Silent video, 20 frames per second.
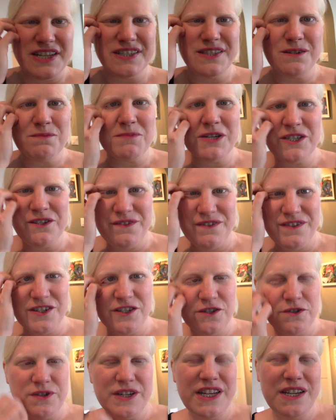Thanks so much for
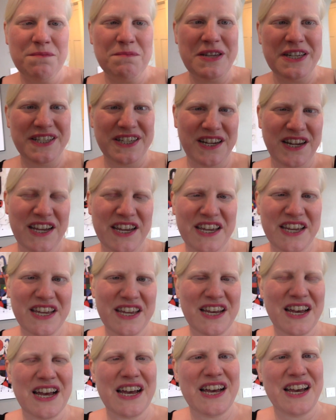joining me
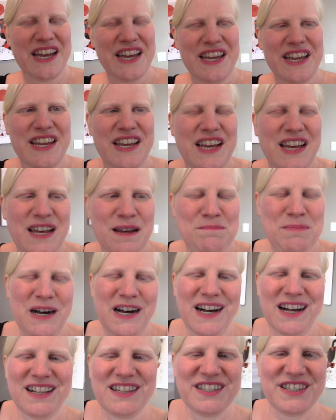today. I
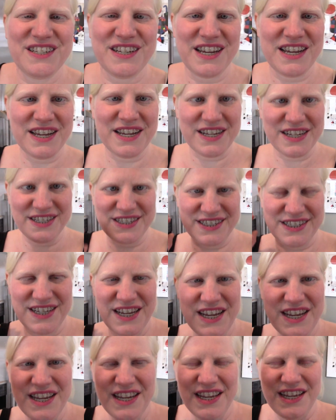apologize
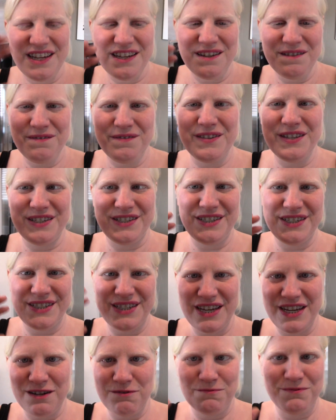if this is
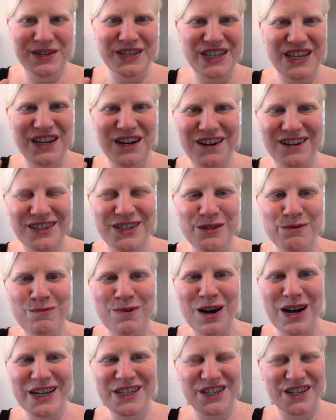like really hard to
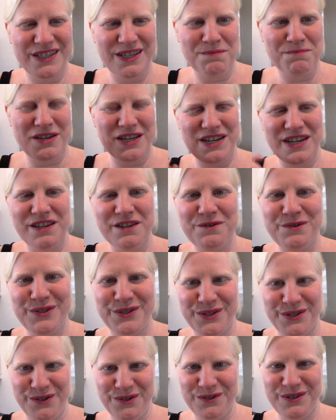watch as I'm getting
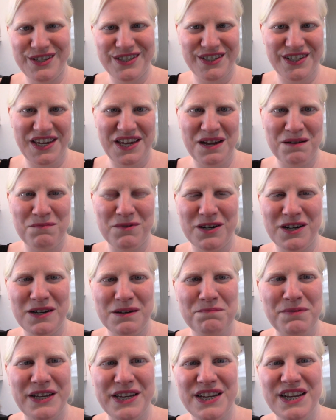used to this
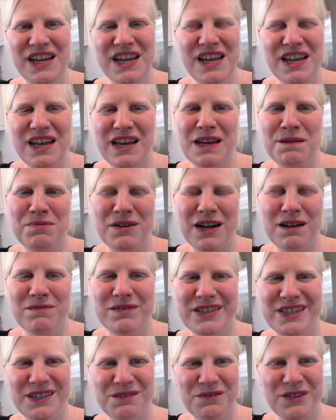camera, but I
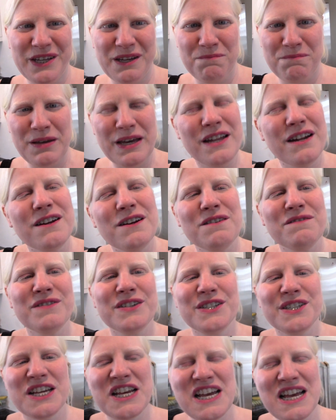promise it will get better
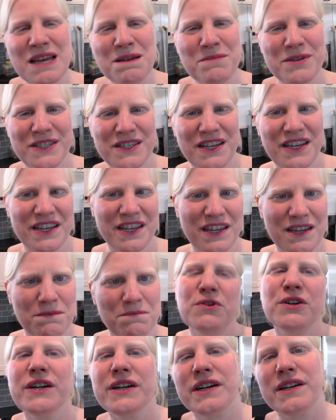over time as I get
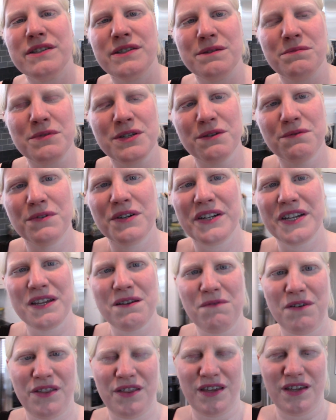more accustomed to
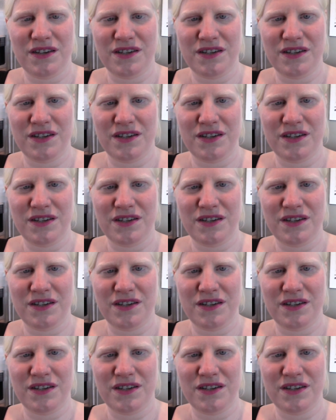working with